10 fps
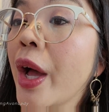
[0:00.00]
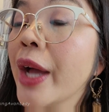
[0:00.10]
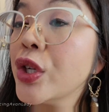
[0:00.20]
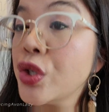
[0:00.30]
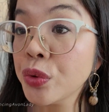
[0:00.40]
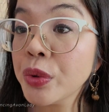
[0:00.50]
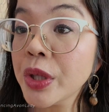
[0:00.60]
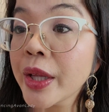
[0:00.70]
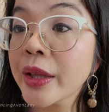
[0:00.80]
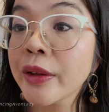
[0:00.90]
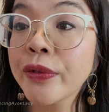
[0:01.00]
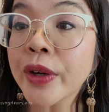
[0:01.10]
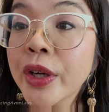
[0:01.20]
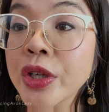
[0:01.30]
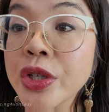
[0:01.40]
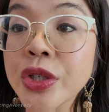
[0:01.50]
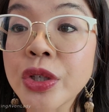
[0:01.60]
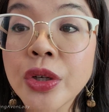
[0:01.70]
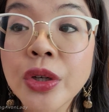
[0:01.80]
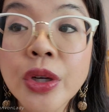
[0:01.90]
I do really like the finish,
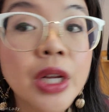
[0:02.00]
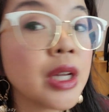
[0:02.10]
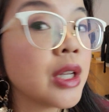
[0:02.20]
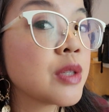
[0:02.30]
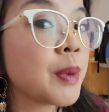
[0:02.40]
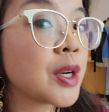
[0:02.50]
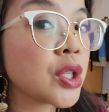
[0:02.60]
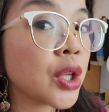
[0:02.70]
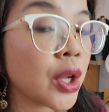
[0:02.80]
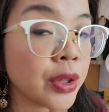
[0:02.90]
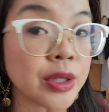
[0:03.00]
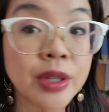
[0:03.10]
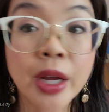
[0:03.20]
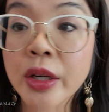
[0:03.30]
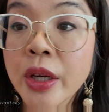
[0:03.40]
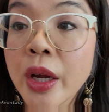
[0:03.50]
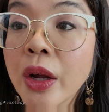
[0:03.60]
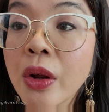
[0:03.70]
especially on this side. Yeah.